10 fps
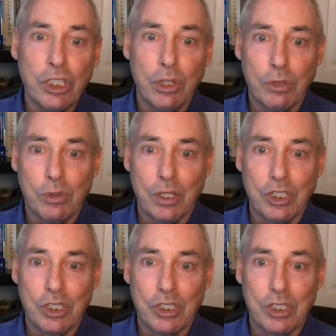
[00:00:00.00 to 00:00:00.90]

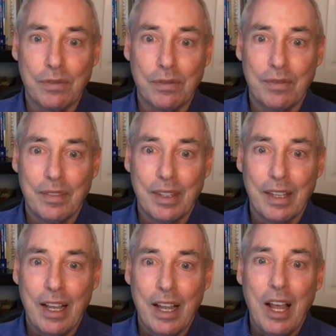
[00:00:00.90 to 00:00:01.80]
restrictions.
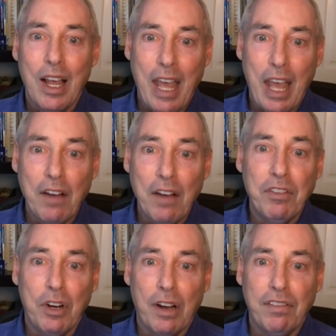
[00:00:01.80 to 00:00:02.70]

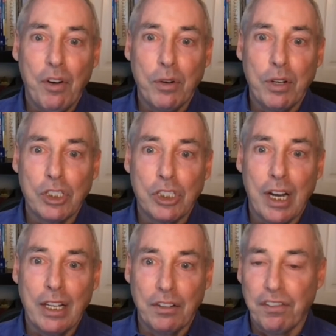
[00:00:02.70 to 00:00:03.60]
Kavanaugh focused on
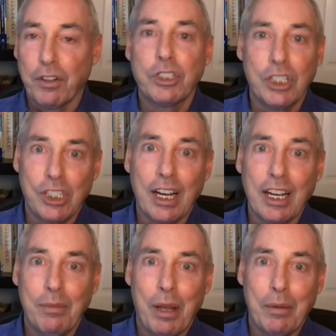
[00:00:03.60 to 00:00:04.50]
the First and Second
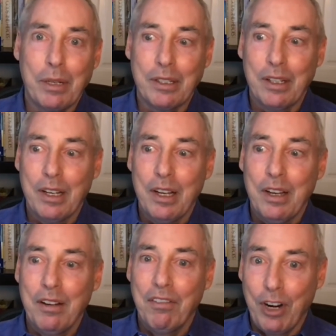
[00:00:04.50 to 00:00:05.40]
Amendment,
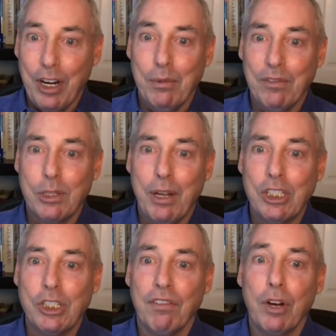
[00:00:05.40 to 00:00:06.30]
freedom of speech
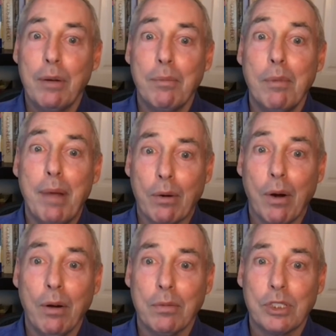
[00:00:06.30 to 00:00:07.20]
and freedom to bear
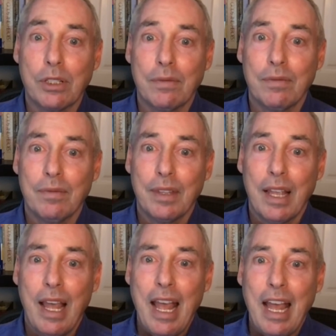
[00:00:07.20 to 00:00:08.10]
arms,
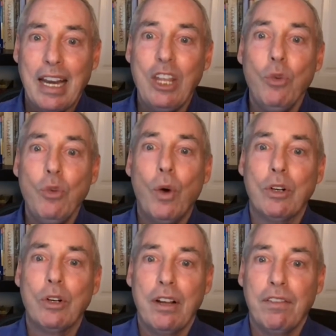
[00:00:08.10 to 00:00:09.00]
and he
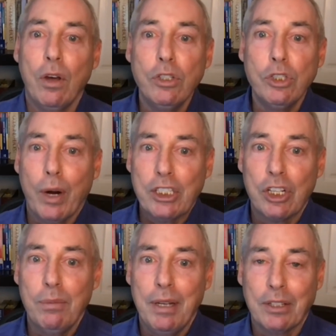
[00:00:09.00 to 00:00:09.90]
wondered if those rights
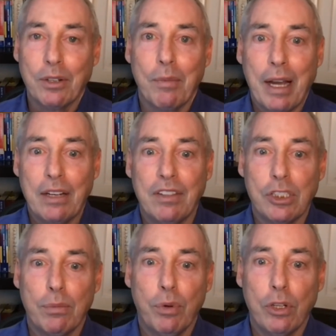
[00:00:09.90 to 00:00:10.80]
could be undermined if
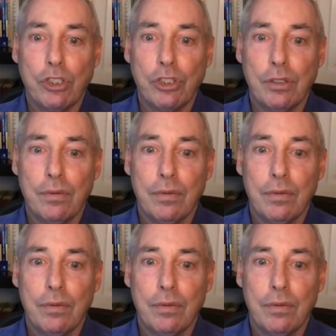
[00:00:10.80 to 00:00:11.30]
this approach